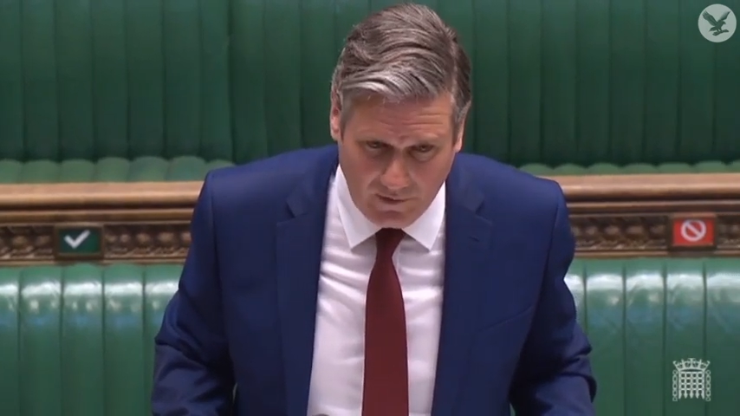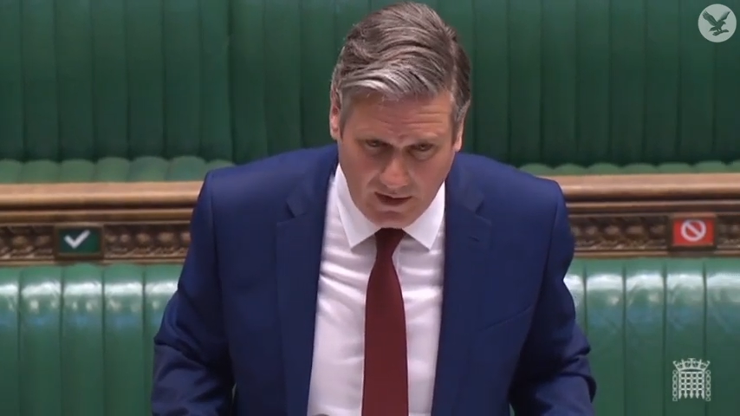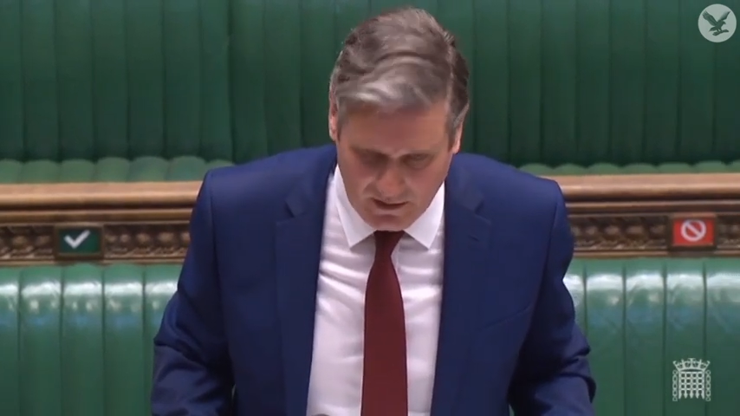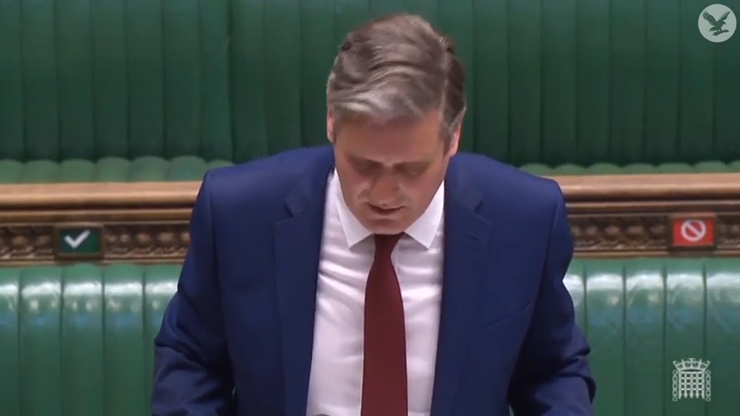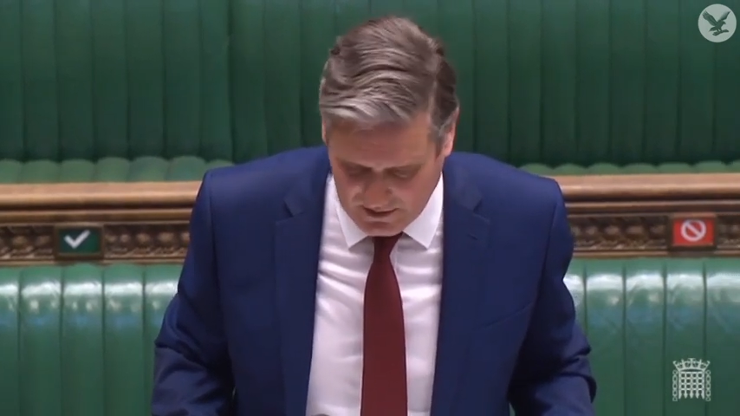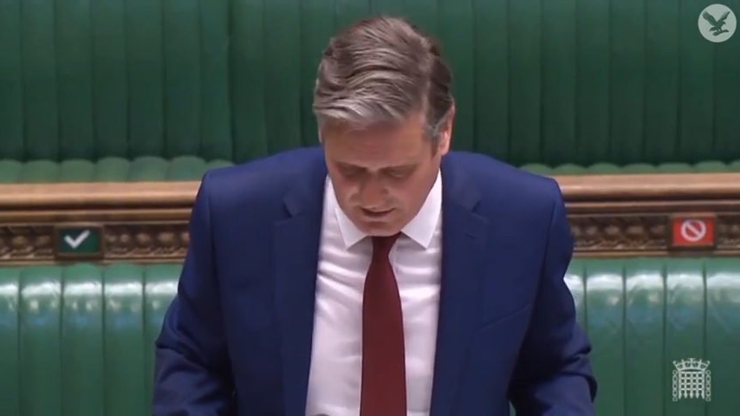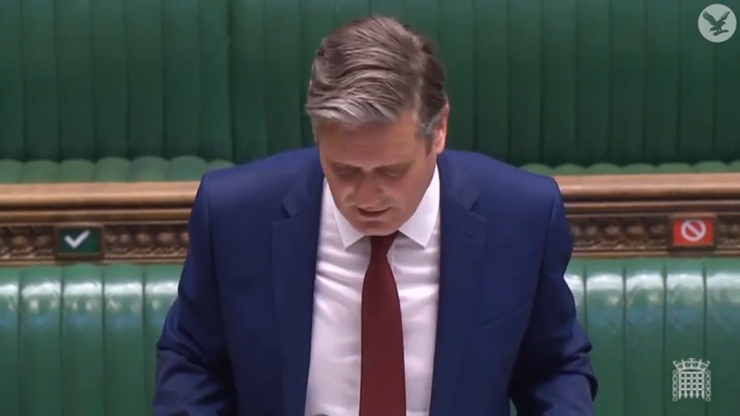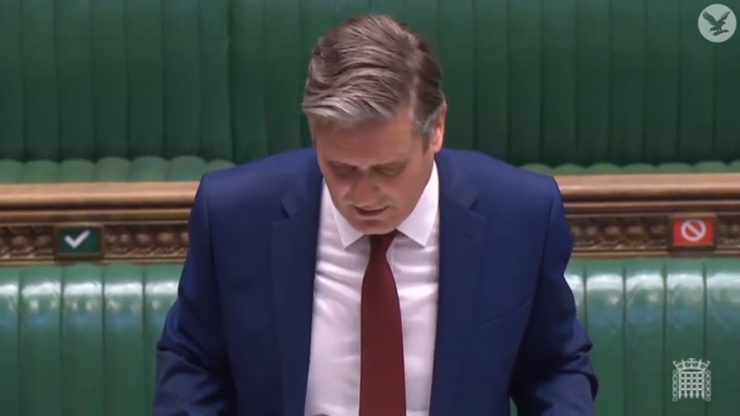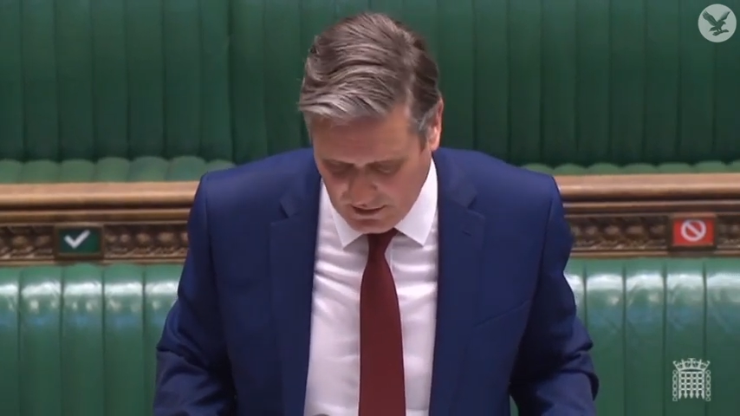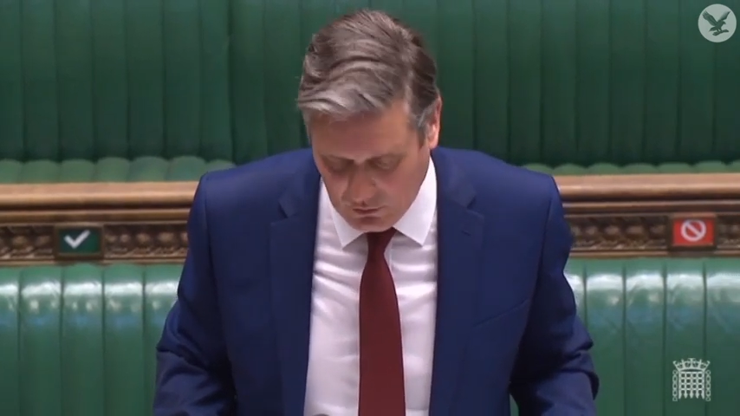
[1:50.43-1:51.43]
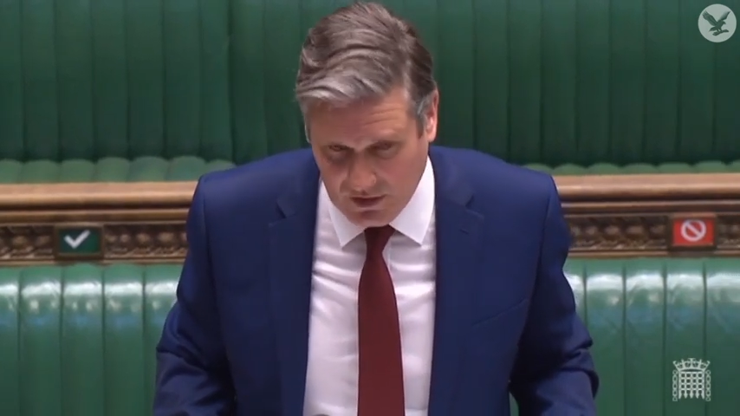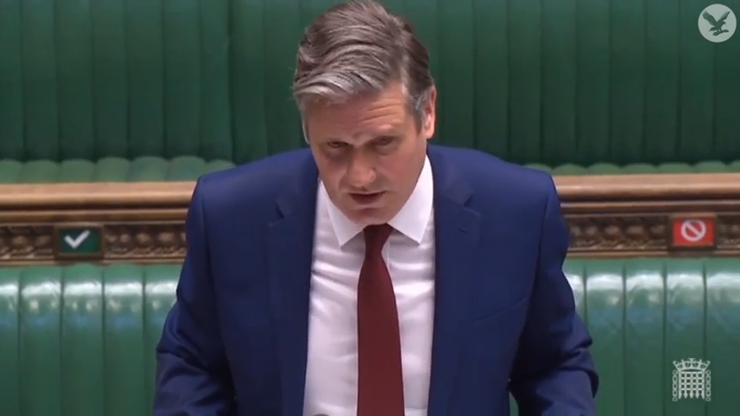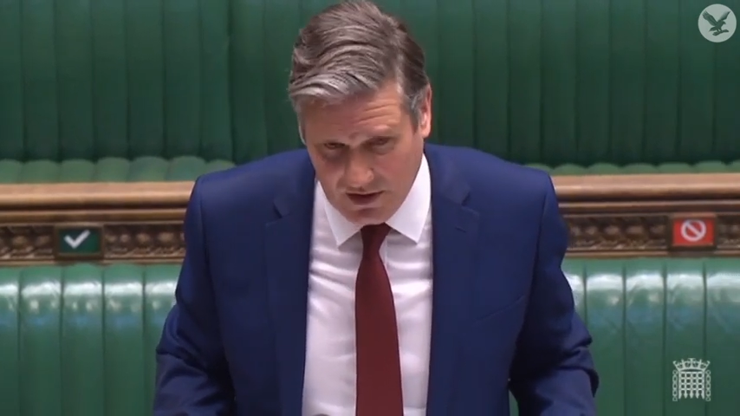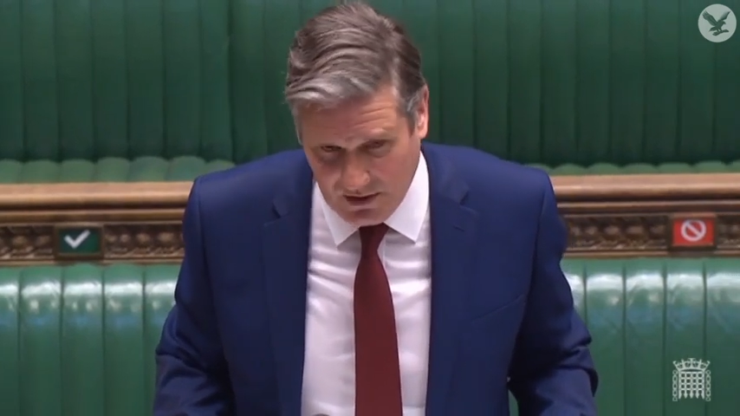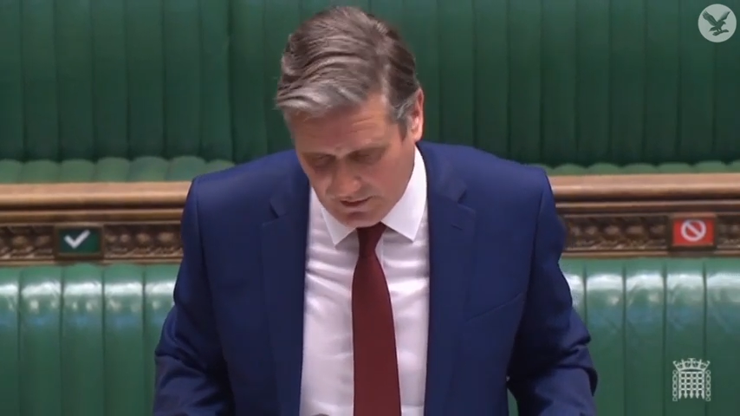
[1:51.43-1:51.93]
us who are
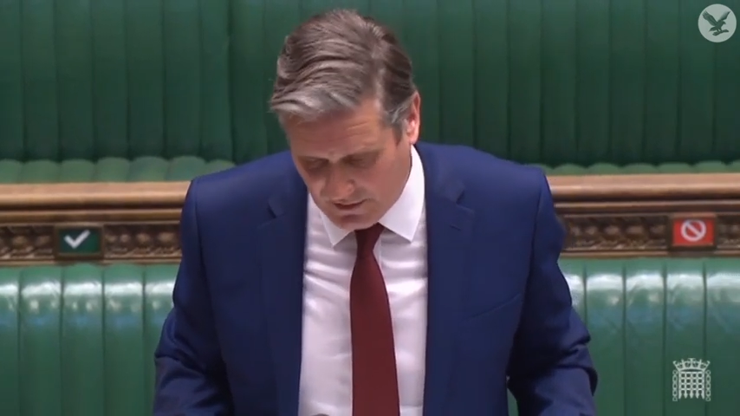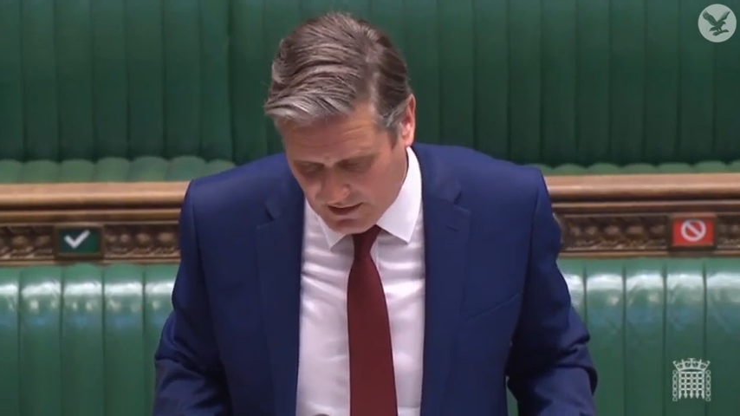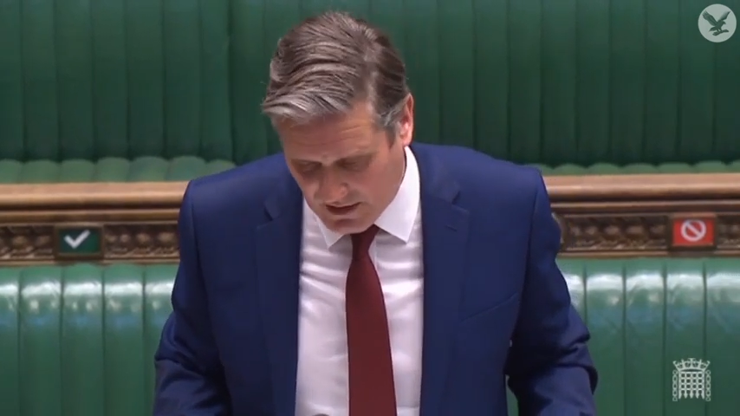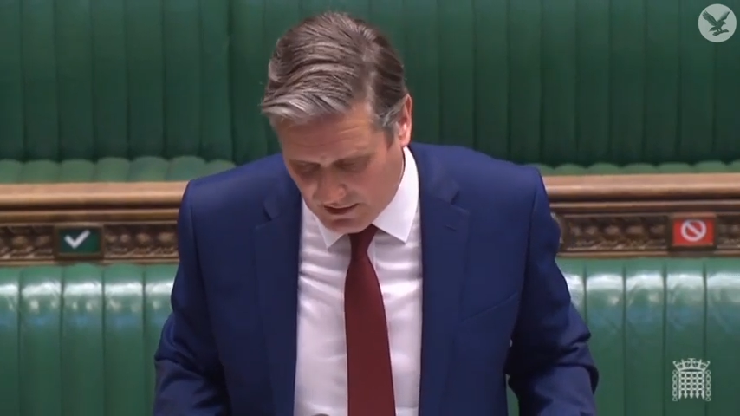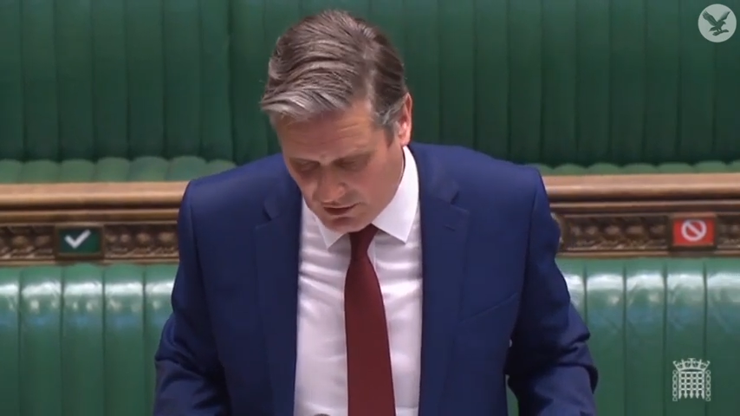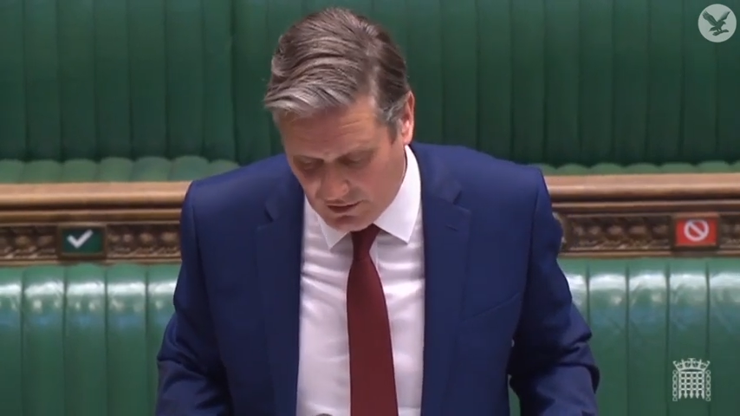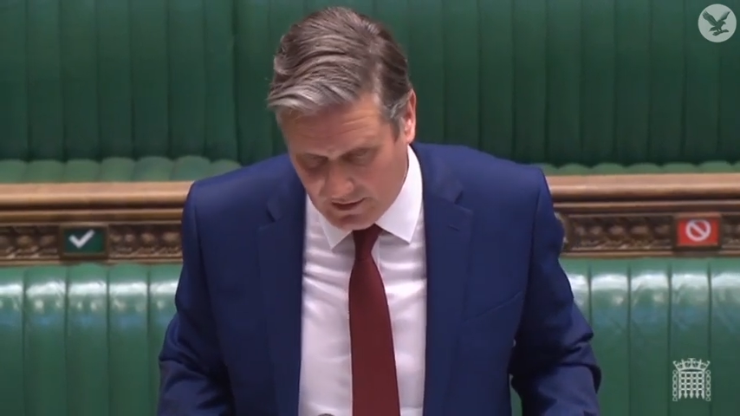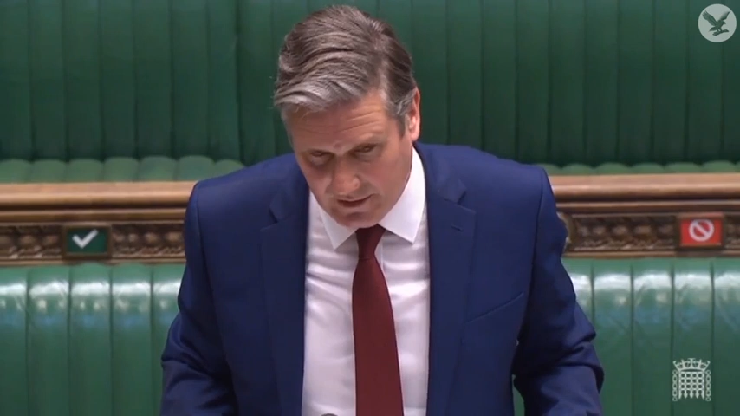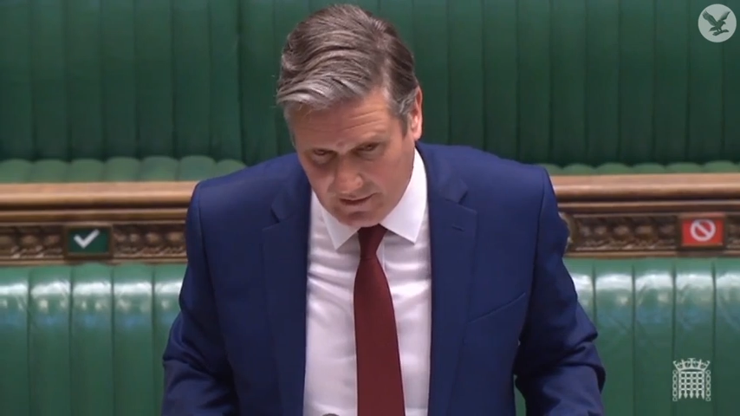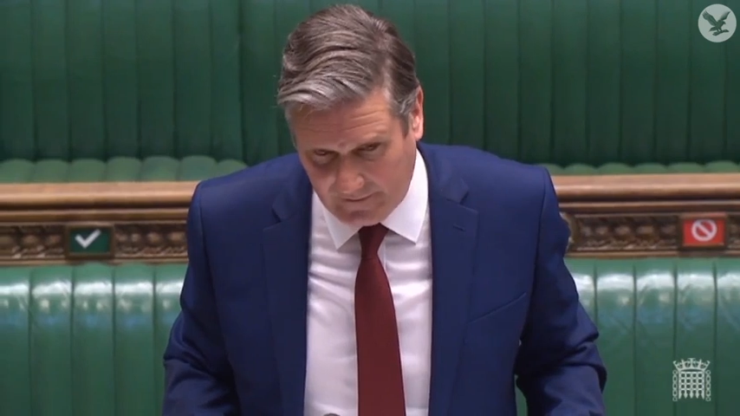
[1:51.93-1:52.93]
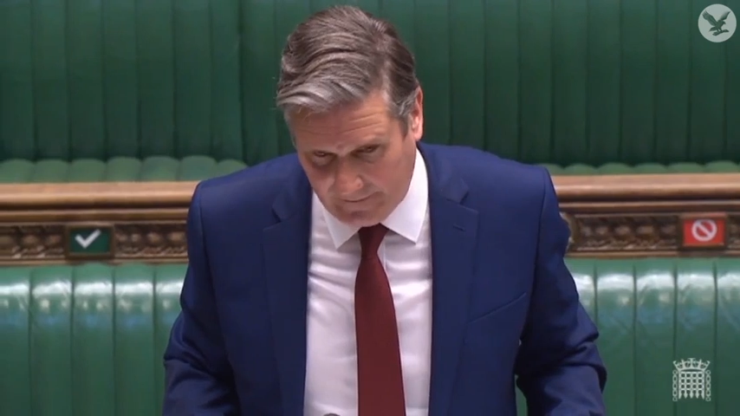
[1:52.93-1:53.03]
serving this country